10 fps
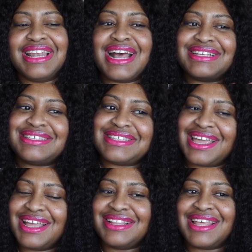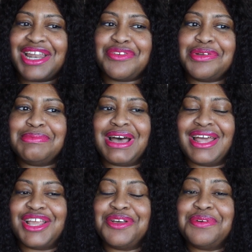Not saying that
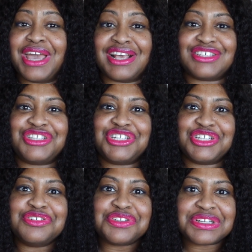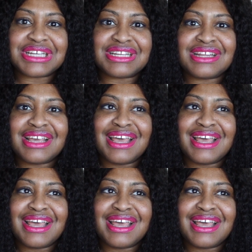everybody who has children